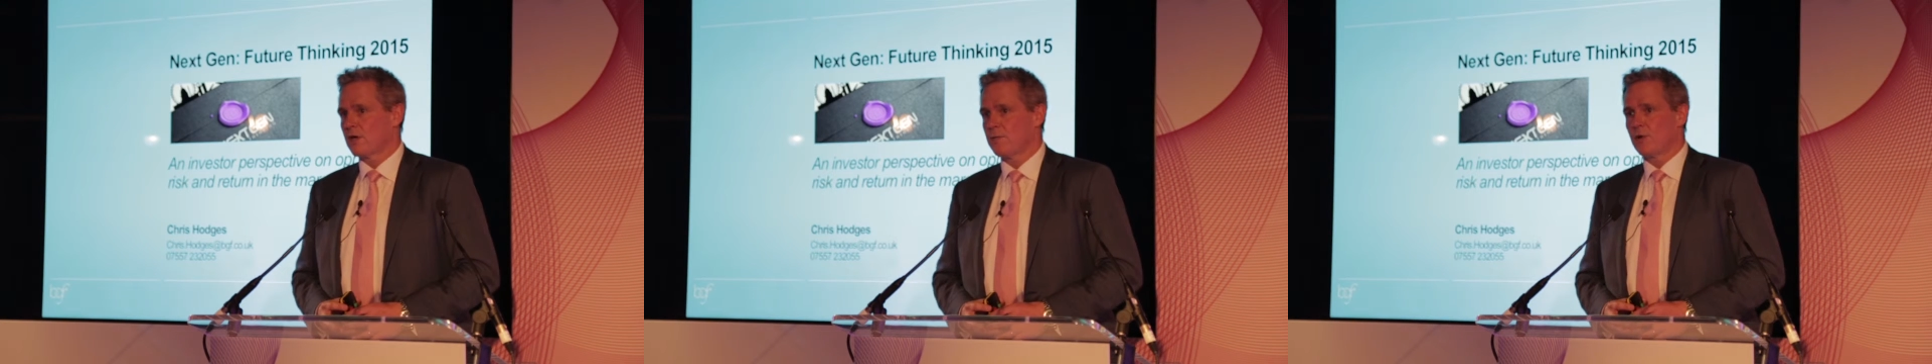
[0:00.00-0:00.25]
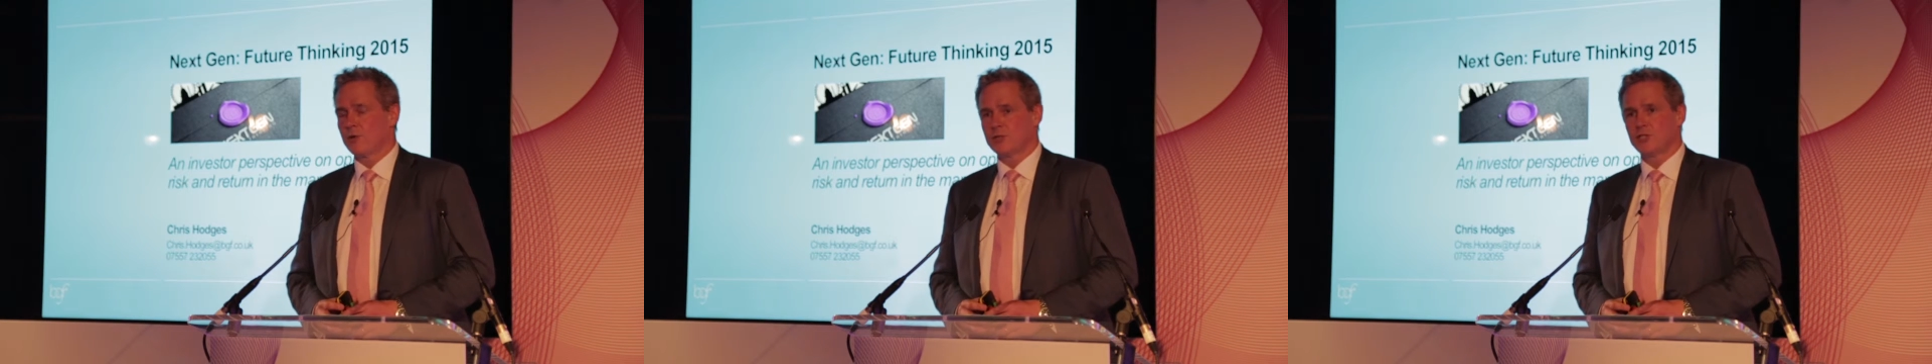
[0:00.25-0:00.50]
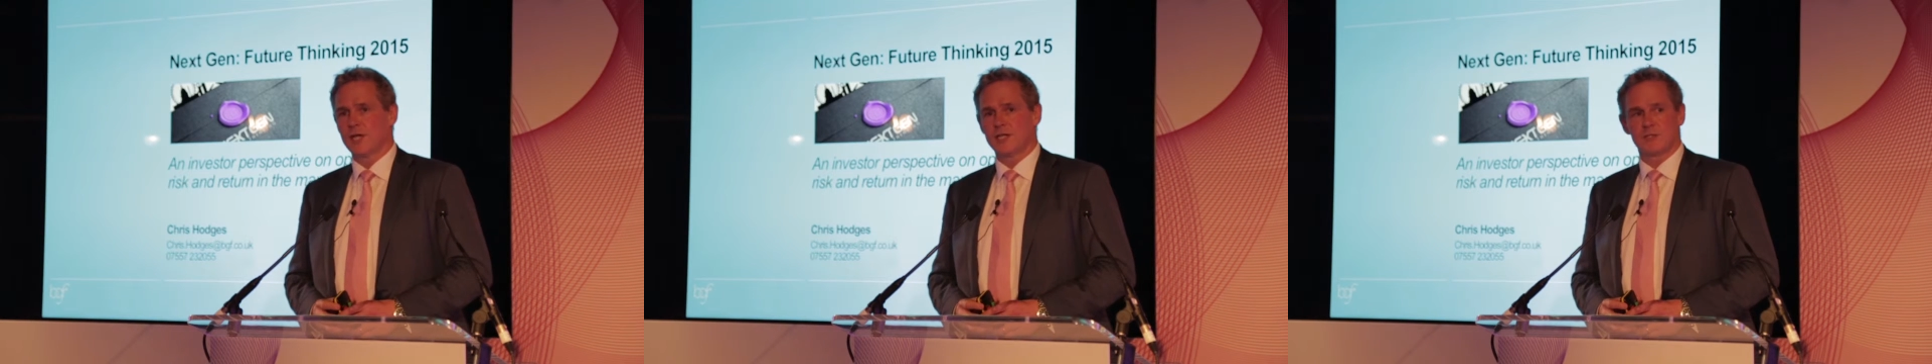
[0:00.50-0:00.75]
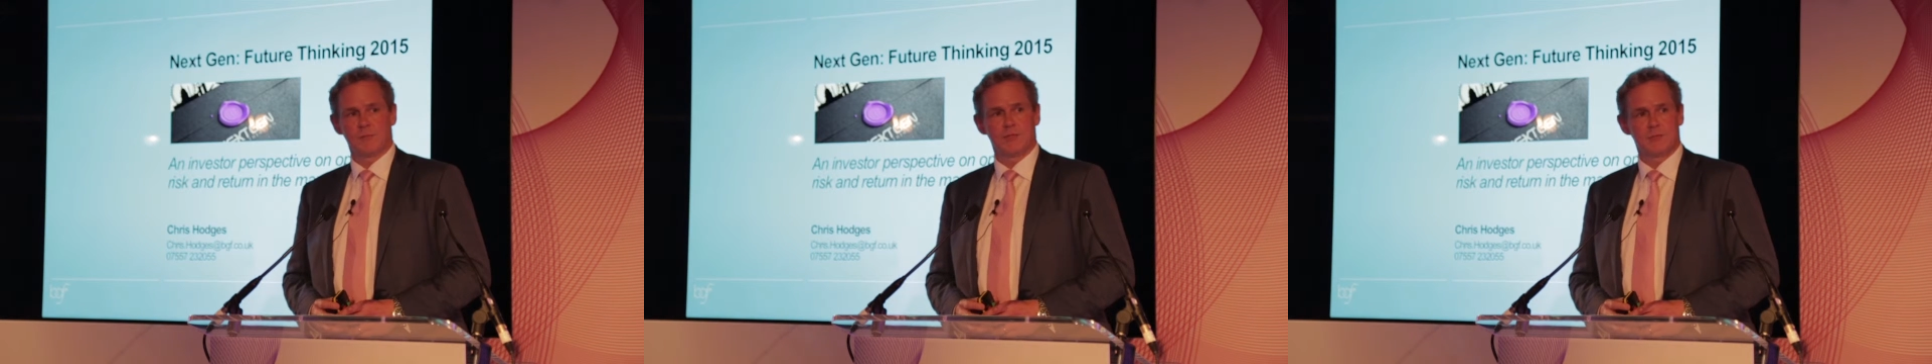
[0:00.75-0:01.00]
come along and share
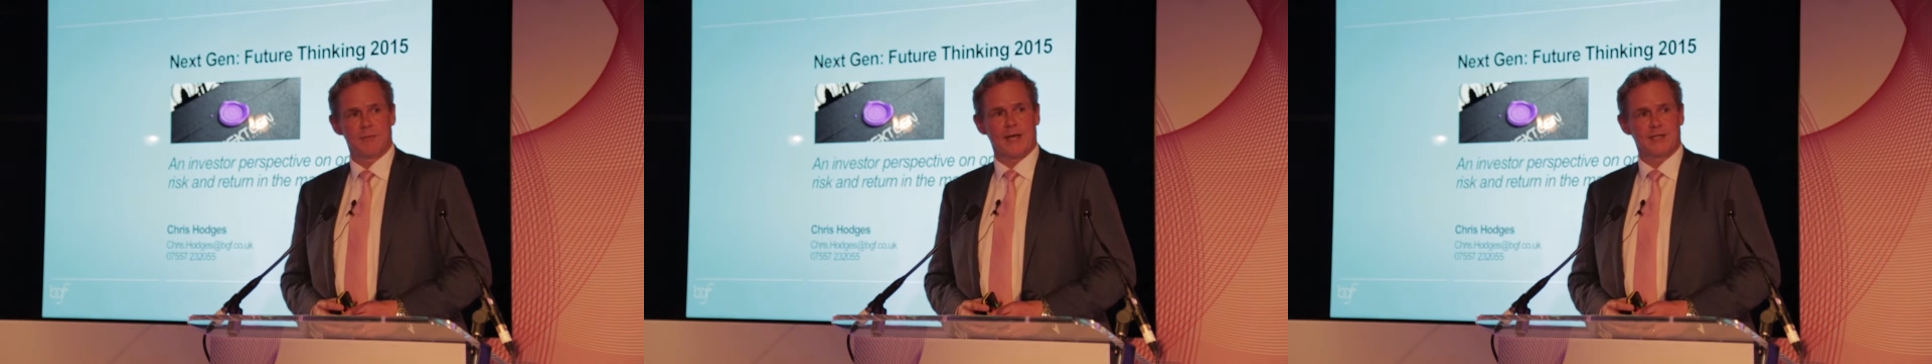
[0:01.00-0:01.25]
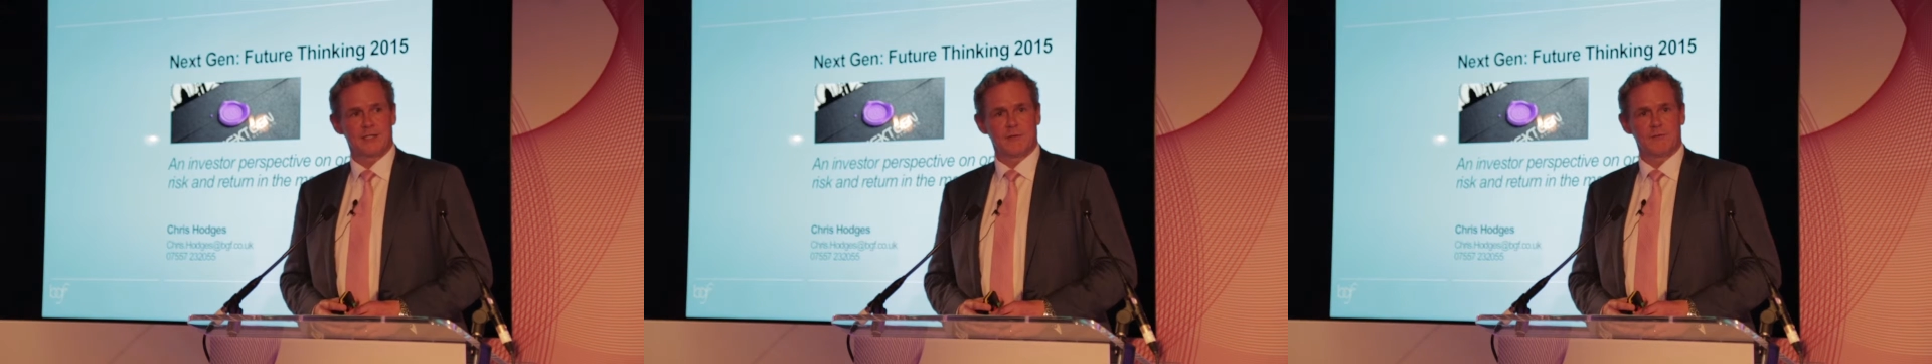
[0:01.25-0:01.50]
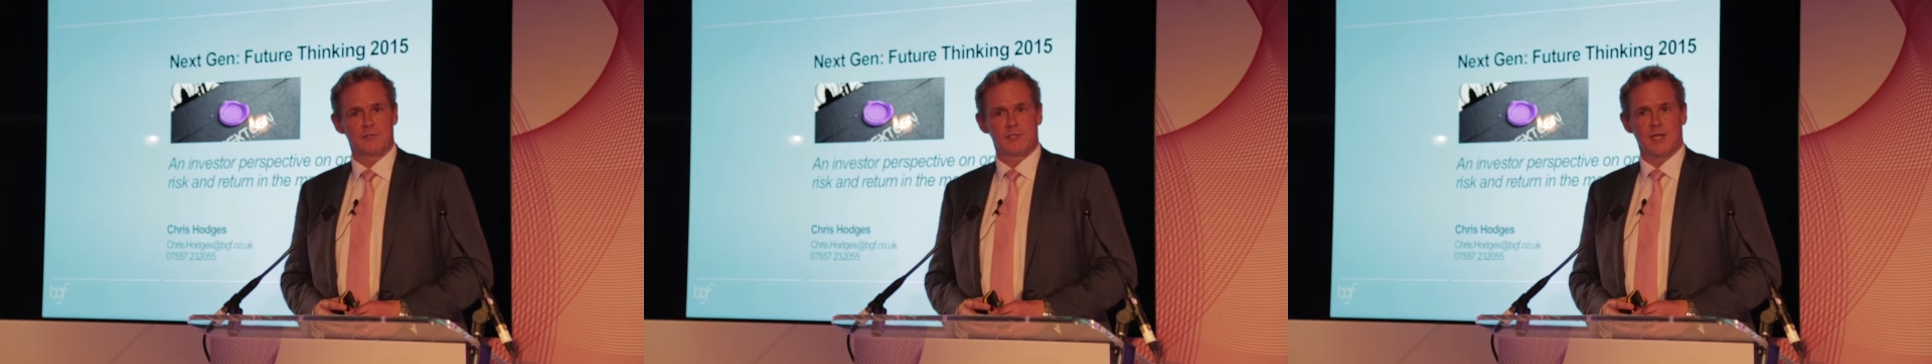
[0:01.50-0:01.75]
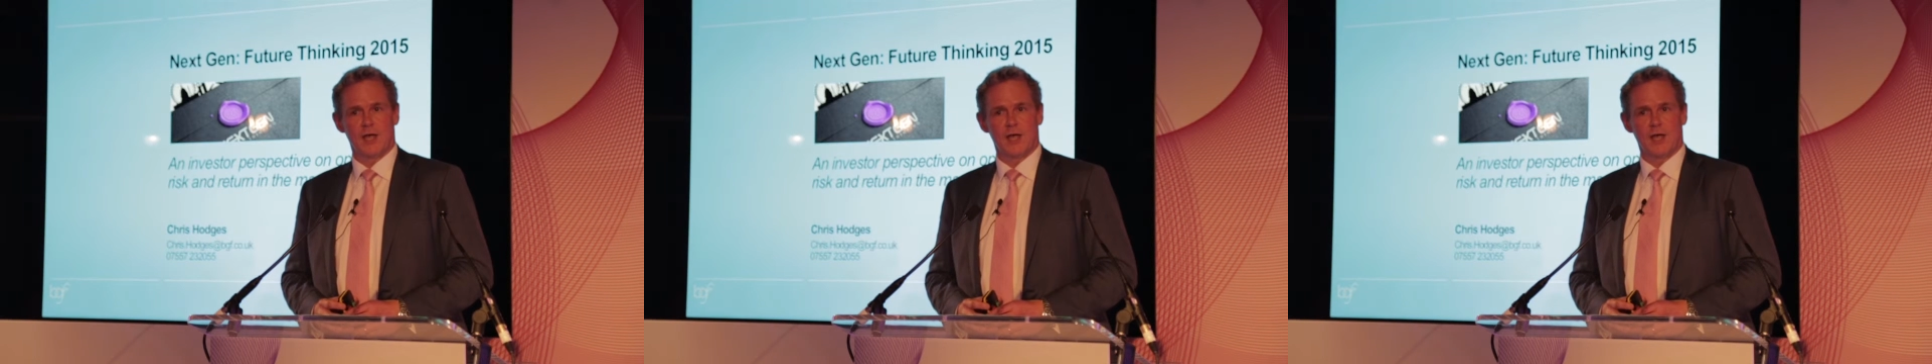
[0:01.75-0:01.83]
some perspectives